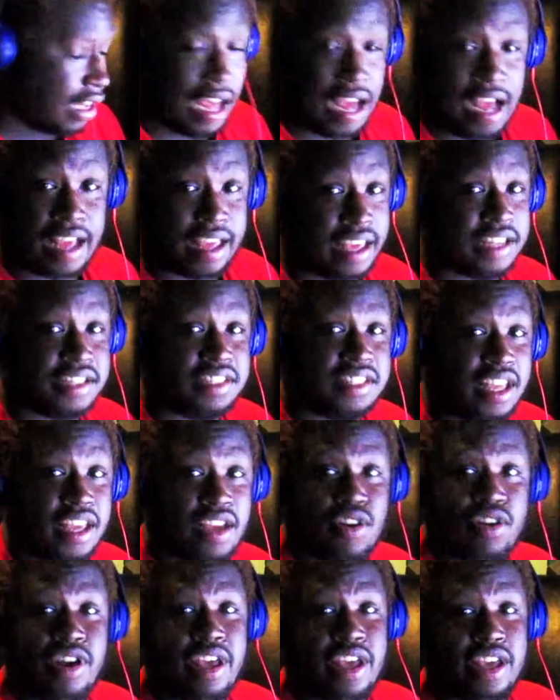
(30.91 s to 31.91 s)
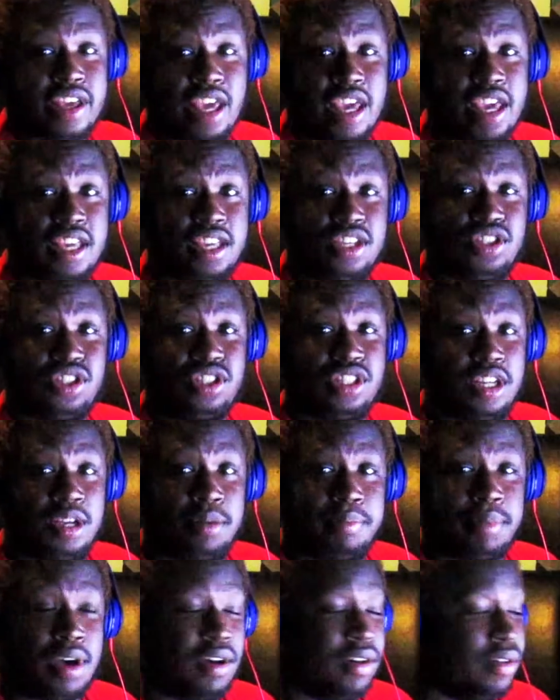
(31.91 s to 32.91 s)
I guess they on their kinky
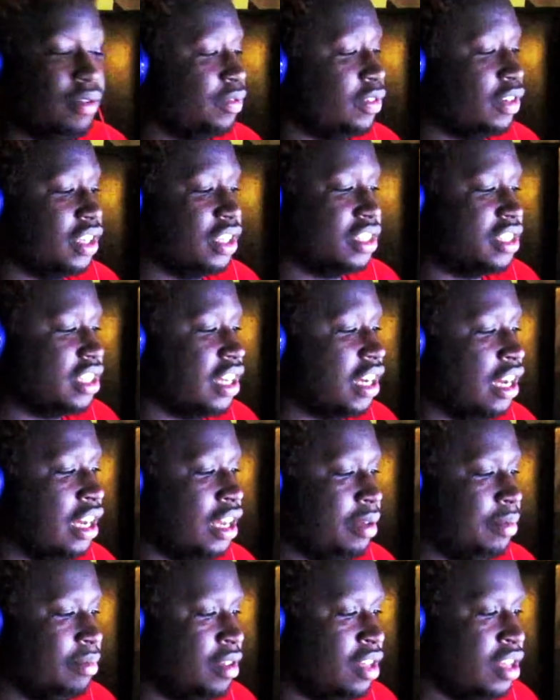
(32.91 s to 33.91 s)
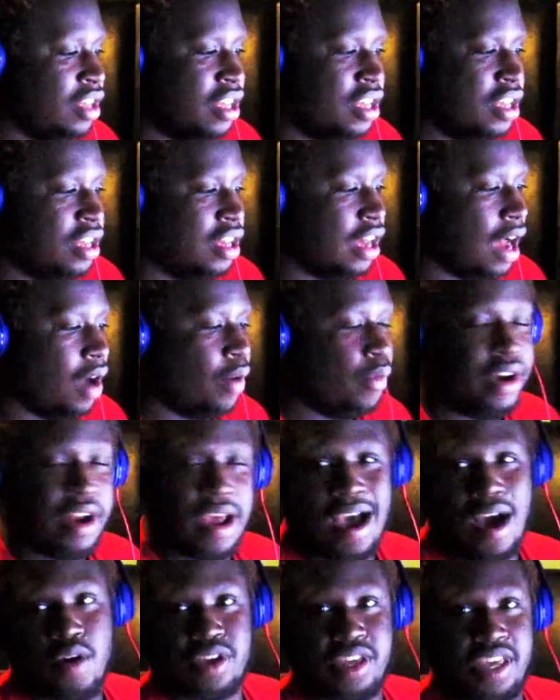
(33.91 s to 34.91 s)
shit. About fucking time. I
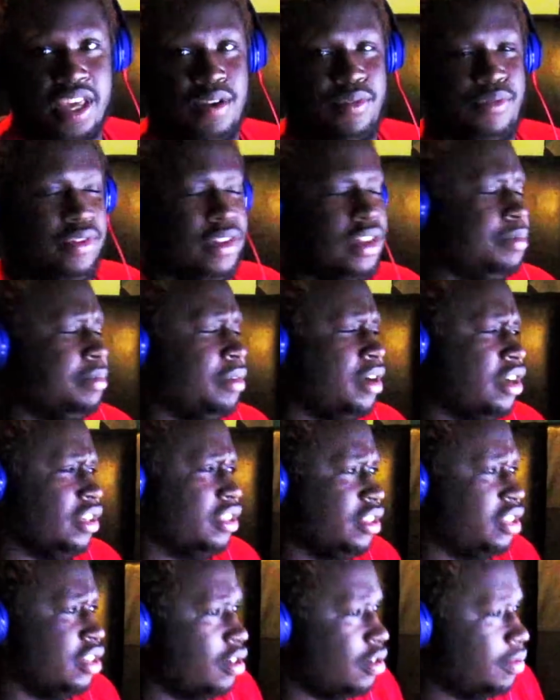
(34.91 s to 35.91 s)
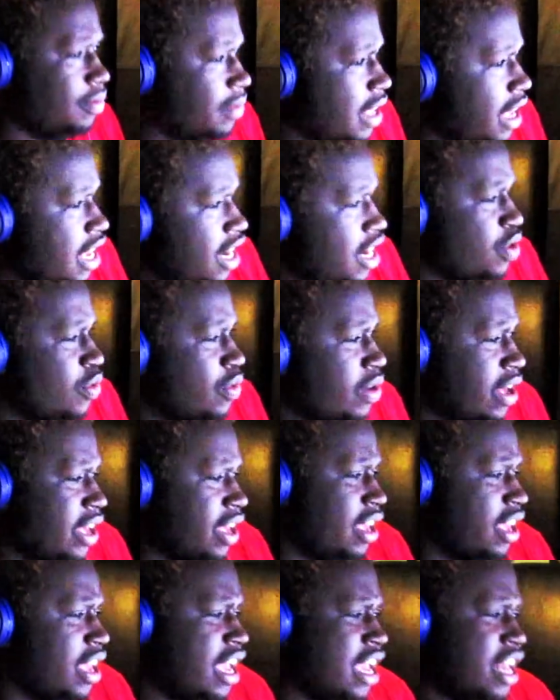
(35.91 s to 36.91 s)
wonder how Ken feel about it though.
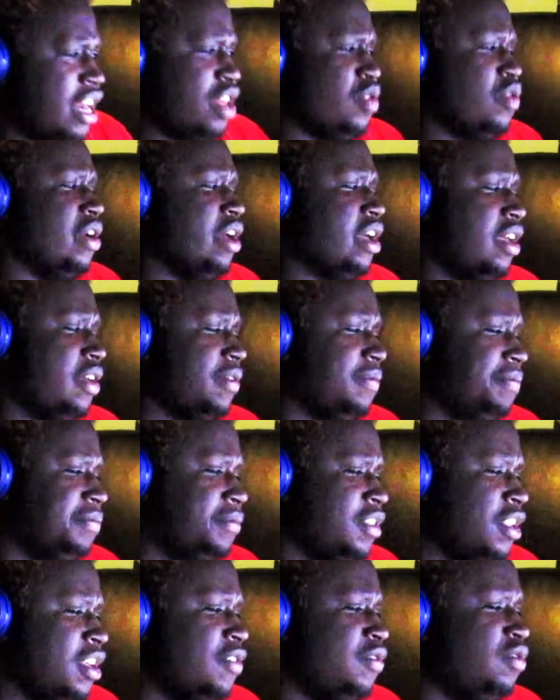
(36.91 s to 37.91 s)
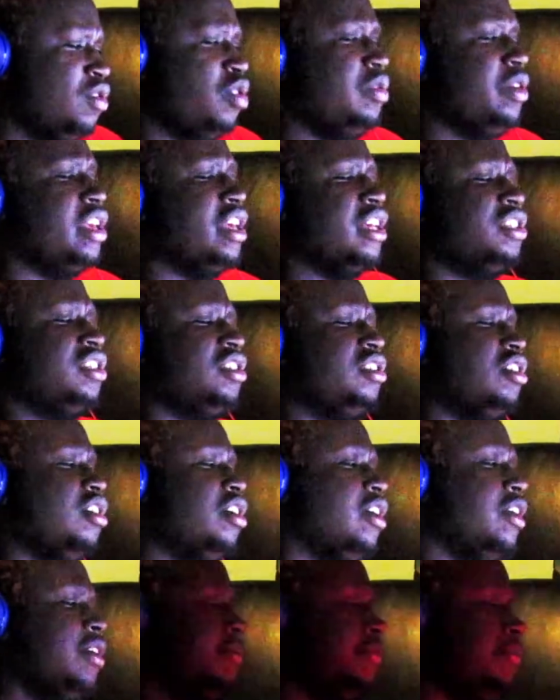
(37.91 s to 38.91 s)
Anyway, anyway, before we get
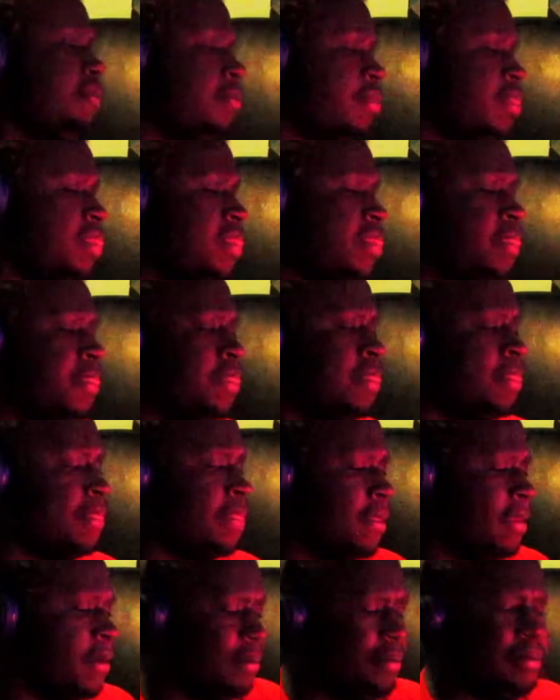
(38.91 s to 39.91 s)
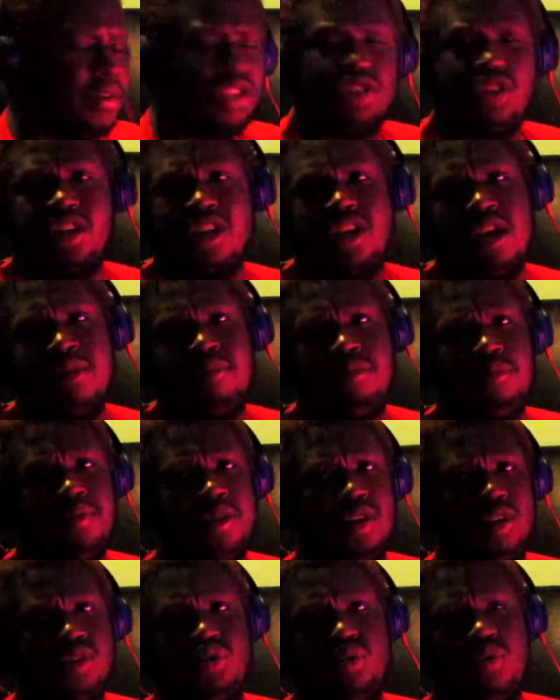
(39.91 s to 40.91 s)
started, be sure to comment
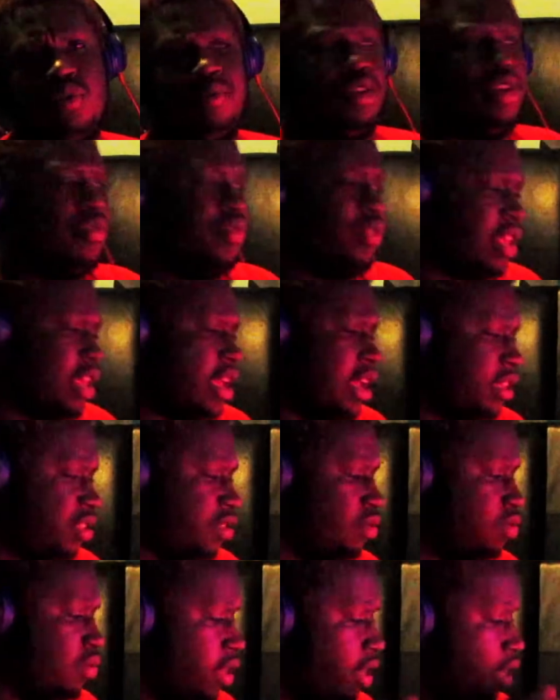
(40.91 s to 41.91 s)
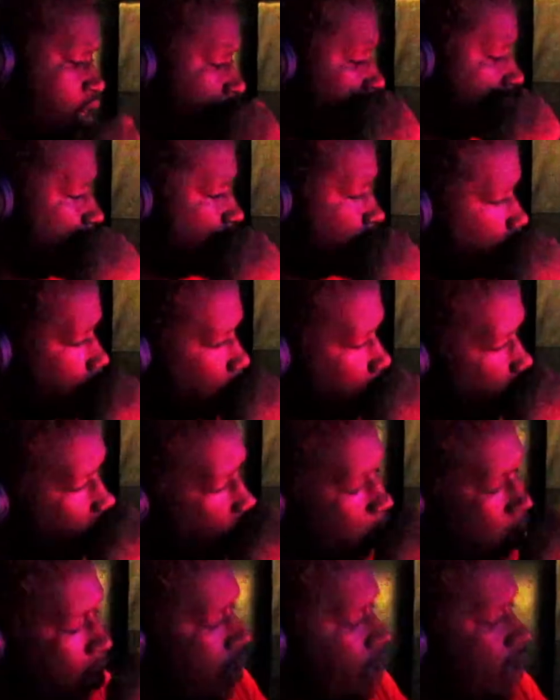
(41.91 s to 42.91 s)
below what you want me to react to next
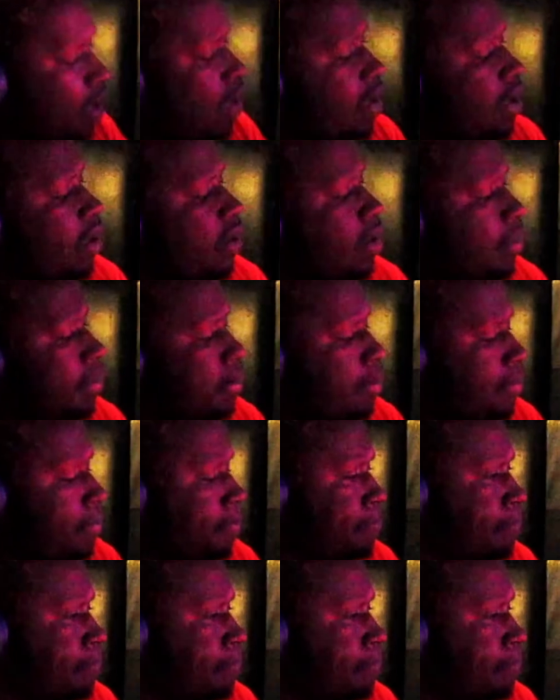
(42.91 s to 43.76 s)
and um,